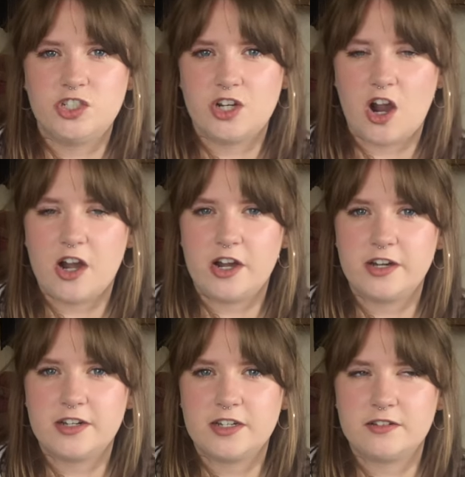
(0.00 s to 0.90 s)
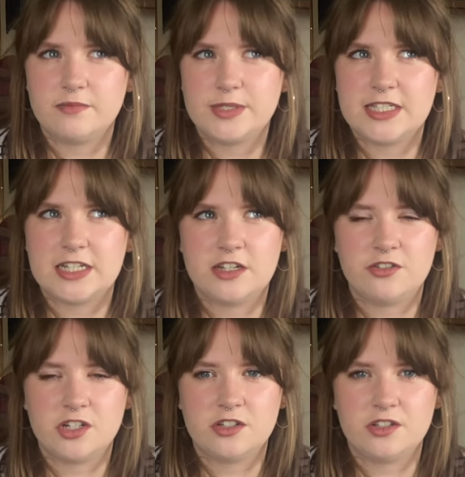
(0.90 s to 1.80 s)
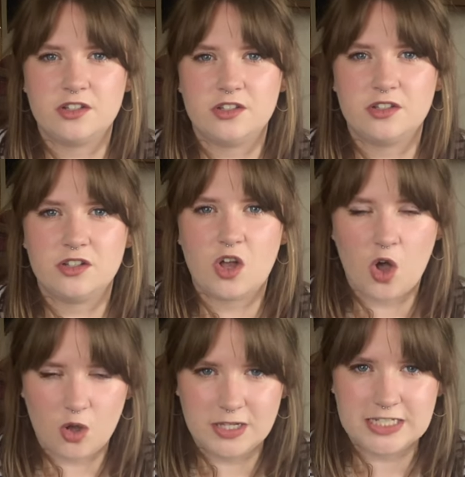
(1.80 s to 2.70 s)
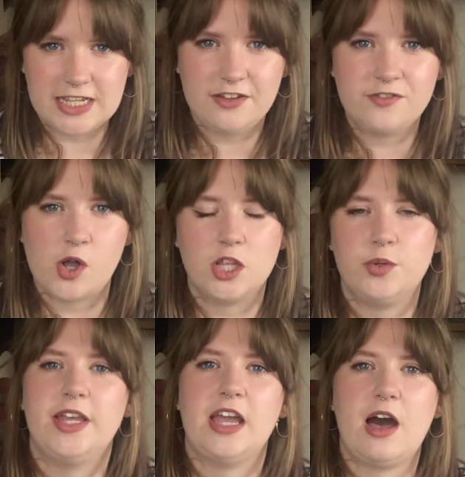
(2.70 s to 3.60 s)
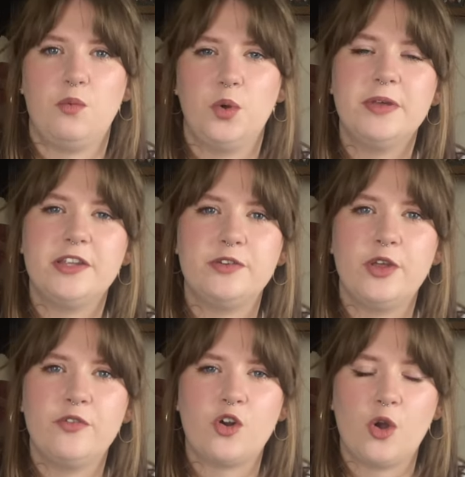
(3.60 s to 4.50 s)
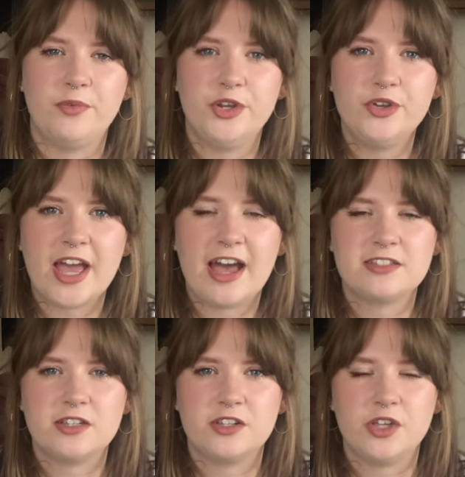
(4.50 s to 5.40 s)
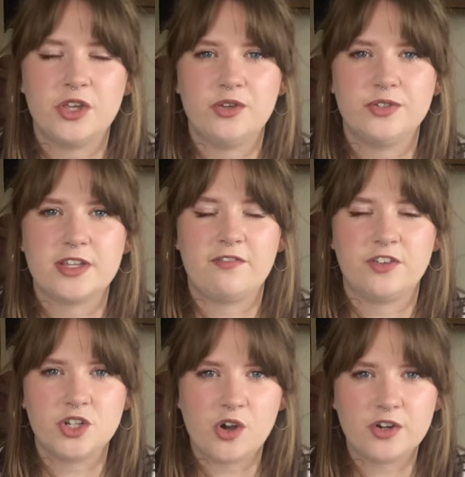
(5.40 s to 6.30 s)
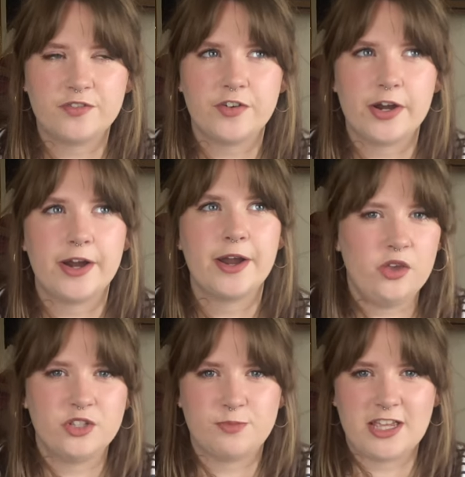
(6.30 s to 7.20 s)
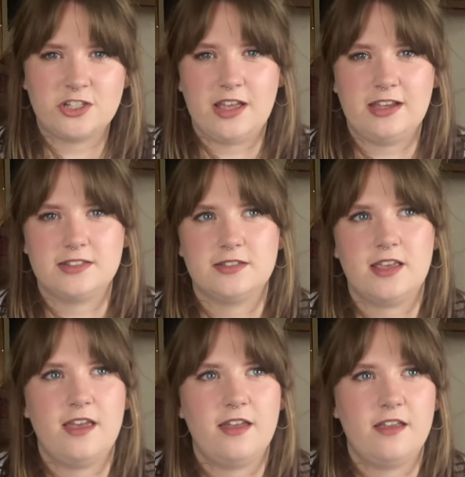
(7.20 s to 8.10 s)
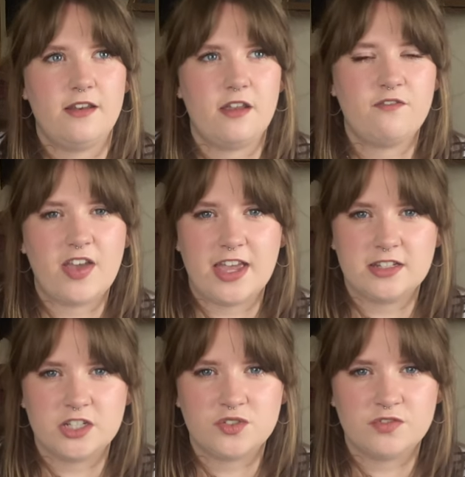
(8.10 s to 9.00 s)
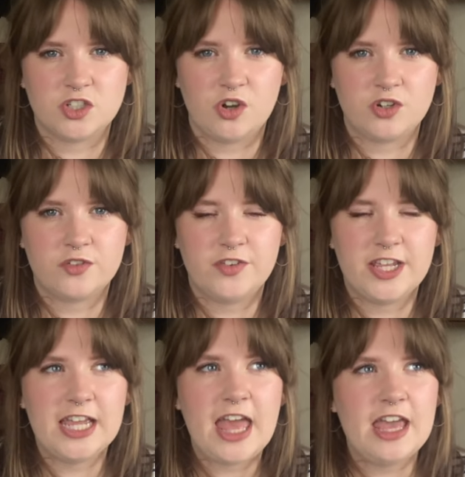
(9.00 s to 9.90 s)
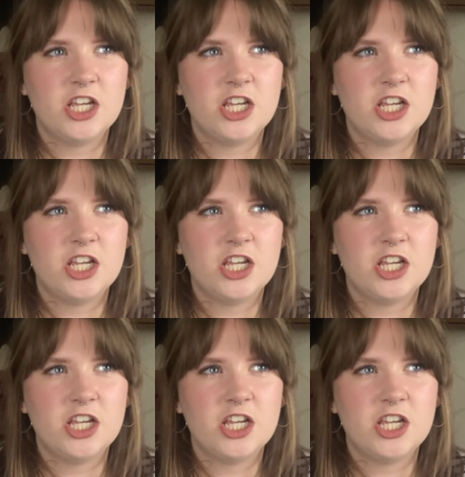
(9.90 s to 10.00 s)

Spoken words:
dark satirical comedy following a woman from Newcastle who's a photographer who specializes in fetish photography.